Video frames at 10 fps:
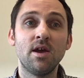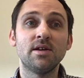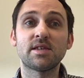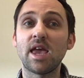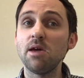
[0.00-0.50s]

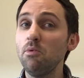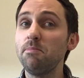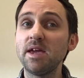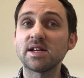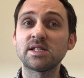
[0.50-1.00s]
So it would
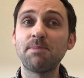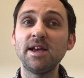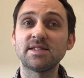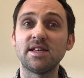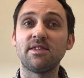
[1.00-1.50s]
be
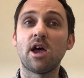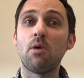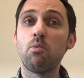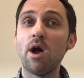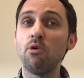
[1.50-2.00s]
expected that a
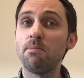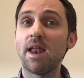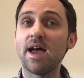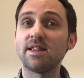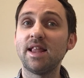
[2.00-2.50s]

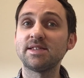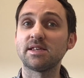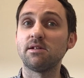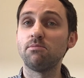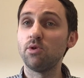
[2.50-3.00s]
well-planned lesson
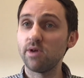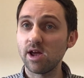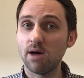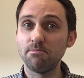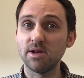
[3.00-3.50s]
will
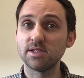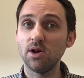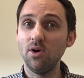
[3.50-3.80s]
encompass